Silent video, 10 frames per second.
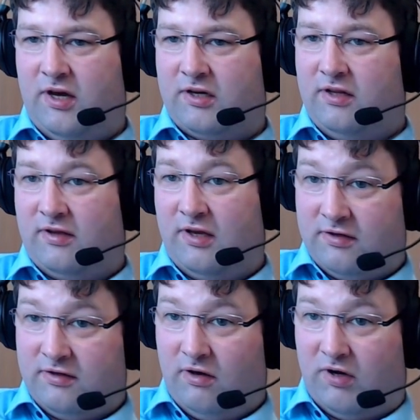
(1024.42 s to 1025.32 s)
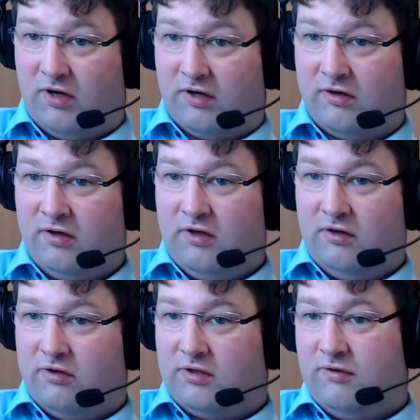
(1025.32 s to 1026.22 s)
an arc and there is no arc,
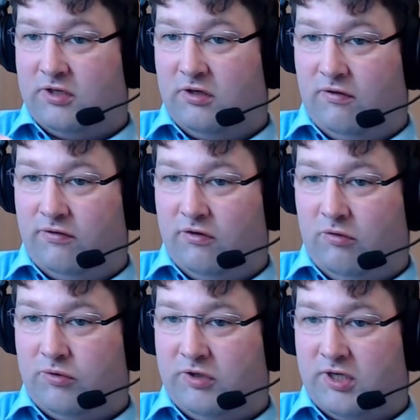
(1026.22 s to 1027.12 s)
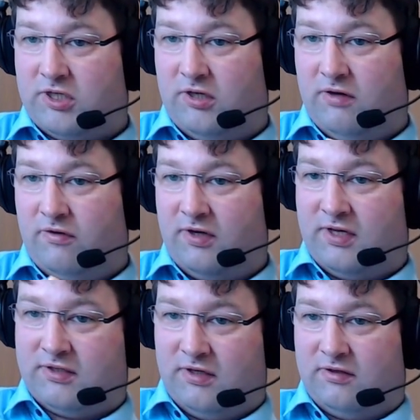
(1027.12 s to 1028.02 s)
you are switching off your whole production line for
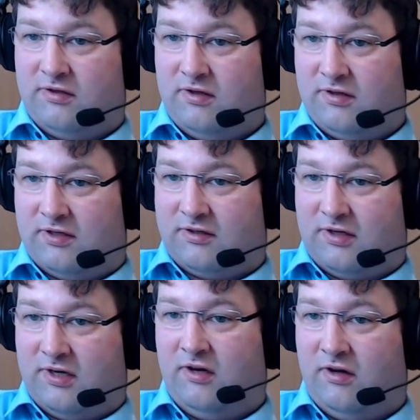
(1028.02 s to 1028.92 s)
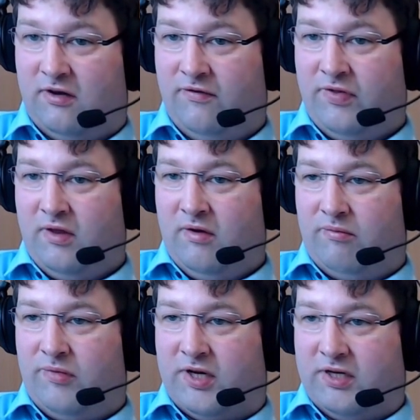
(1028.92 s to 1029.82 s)
nothing. That is a killer.
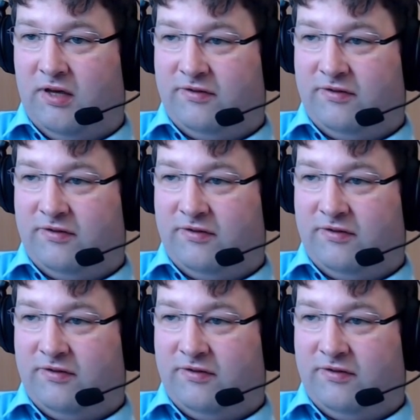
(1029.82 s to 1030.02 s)
But